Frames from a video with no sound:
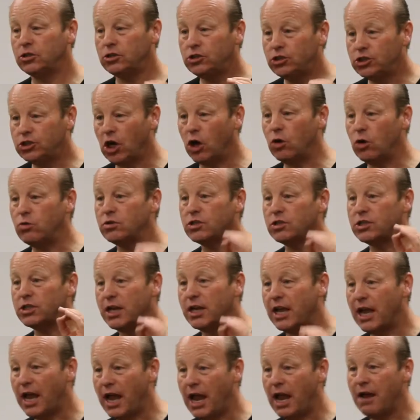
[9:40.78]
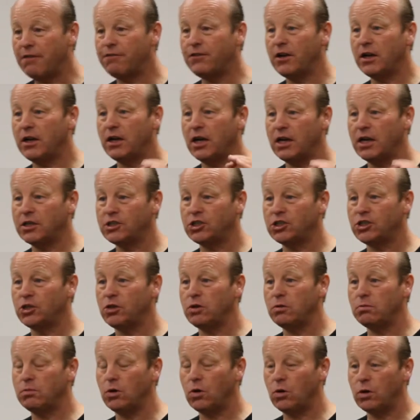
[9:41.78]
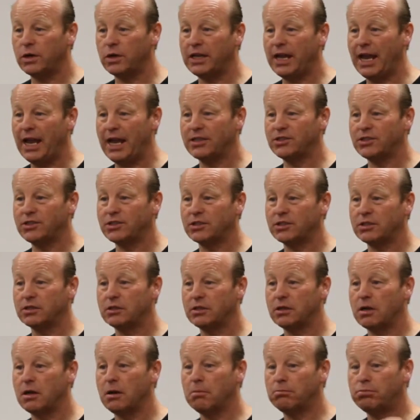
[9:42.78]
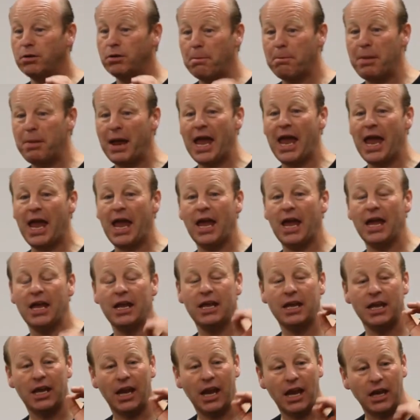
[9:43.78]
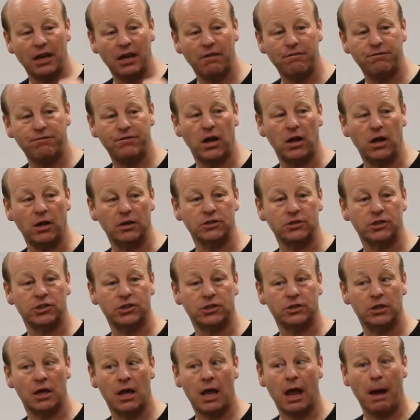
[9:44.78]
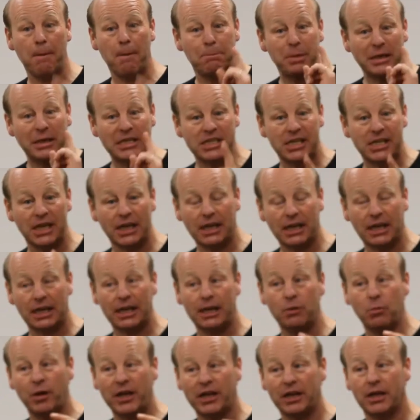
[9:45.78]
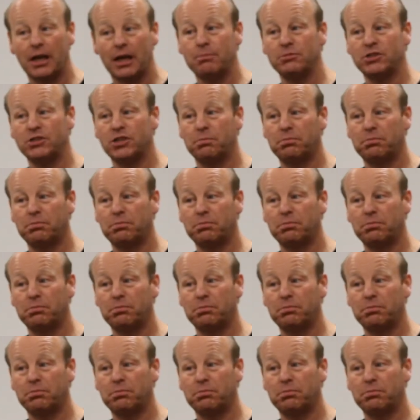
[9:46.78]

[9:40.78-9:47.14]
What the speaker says: Don't ever assume or guess. Prepare in advance, and particularly when it comes to